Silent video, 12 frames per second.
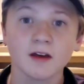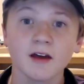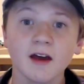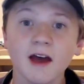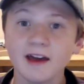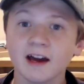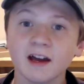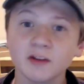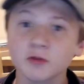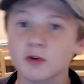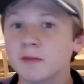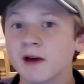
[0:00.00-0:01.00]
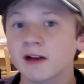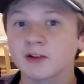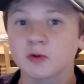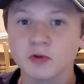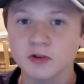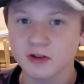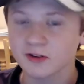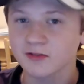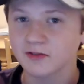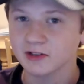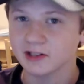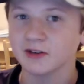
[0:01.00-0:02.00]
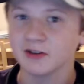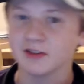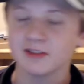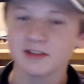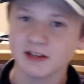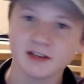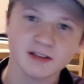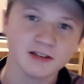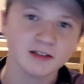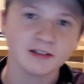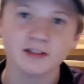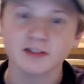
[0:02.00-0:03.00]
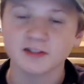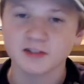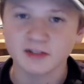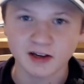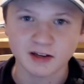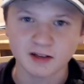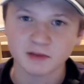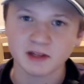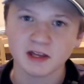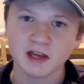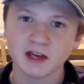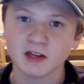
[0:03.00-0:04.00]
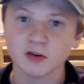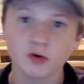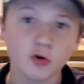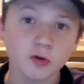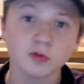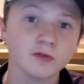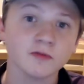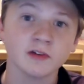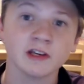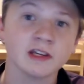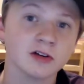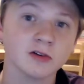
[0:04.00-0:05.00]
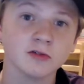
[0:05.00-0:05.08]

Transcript: Hey guys, welcome back to another video, and today, this is not going to be a normal video.